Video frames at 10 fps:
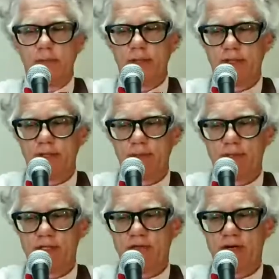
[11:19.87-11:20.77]
but
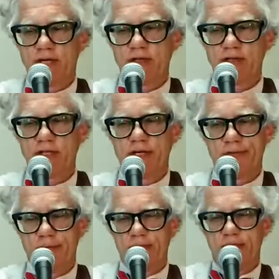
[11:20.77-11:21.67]
Mrs. Wagner did not
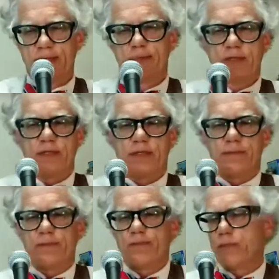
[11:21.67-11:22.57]
write the opera. So
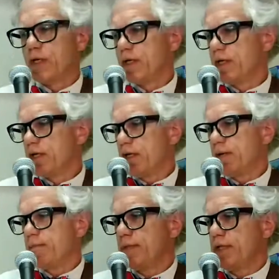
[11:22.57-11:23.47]

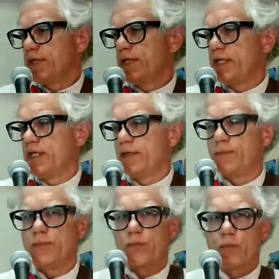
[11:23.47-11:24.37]
let's see.
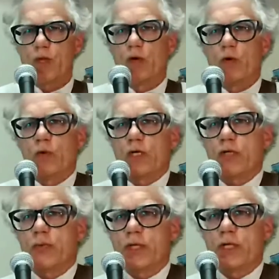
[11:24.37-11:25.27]
What
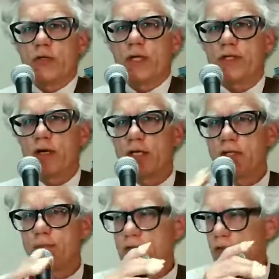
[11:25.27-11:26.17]
else are we going to do out there? Any
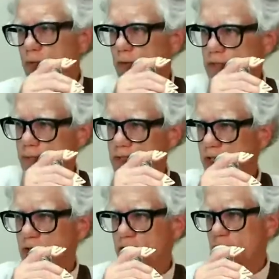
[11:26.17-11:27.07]
special requests
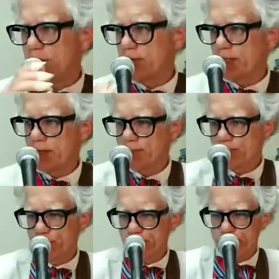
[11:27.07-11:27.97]
particularly out there?
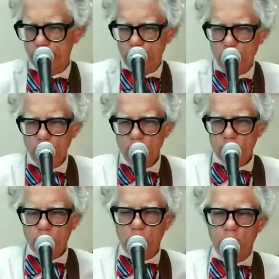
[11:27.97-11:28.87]

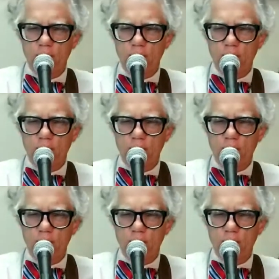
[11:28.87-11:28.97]
So,